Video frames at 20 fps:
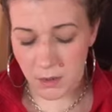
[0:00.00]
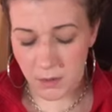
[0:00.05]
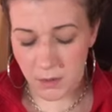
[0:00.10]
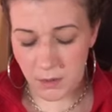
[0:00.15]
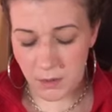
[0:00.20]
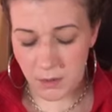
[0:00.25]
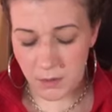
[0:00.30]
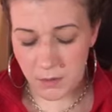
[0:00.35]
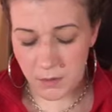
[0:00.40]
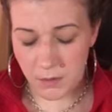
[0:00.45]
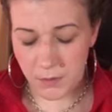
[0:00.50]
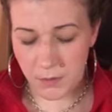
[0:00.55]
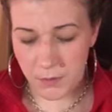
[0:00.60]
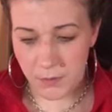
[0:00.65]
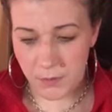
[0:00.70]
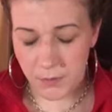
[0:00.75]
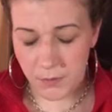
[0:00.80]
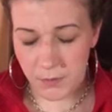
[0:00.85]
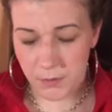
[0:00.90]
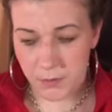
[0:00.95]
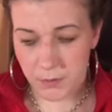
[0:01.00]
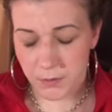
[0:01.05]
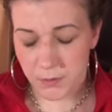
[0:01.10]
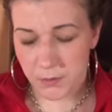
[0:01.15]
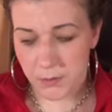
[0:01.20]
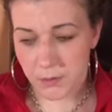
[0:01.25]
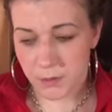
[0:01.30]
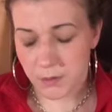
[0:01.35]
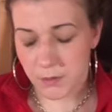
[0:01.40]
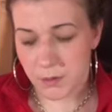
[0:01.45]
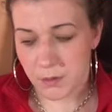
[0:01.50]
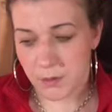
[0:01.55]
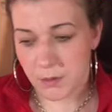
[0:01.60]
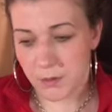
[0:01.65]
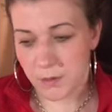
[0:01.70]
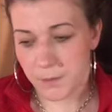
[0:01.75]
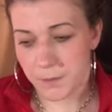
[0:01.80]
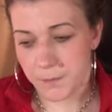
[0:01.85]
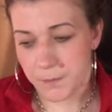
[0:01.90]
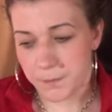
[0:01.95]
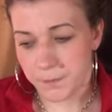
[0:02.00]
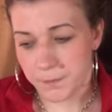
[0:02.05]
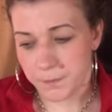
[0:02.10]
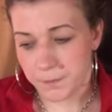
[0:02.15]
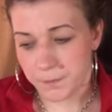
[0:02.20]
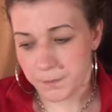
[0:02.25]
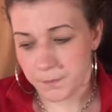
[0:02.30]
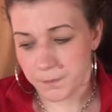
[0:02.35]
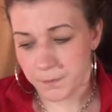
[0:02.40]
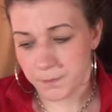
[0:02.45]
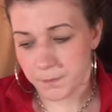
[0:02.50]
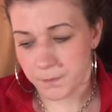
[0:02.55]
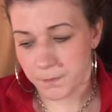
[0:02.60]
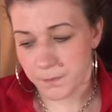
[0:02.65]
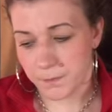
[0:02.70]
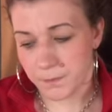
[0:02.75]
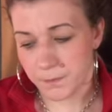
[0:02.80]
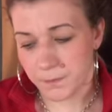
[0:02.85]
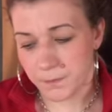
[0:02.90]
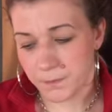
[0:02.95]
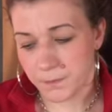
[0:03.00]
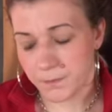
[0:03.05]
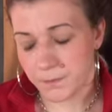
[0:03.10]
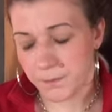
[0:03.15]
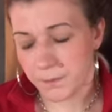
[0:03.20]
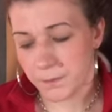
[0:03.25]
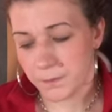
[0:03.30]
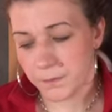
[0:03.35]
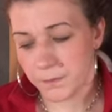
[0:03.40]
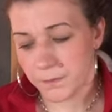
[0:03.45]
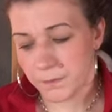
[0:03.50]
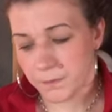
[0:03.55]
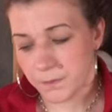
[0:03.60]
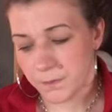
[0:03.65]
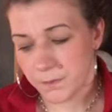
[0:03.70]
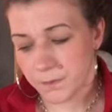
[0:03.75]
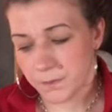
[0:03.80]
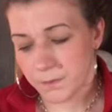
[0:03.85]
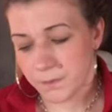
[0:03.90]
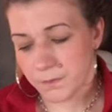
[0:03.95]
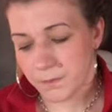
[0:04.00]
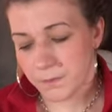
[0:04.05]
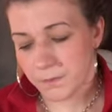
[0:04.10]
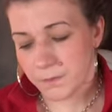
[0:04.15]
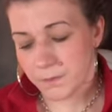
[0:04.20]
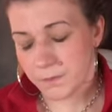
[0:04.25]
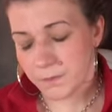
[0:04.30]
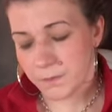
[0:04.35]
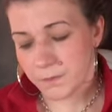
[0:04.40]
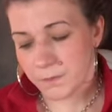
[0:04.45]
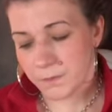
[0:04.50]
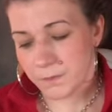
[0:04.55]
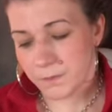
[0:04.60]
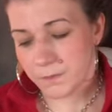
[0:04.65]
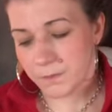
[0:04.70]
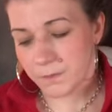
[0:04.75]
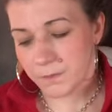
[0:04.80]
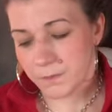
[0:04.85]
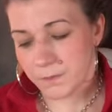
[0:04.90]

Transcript: [no speech]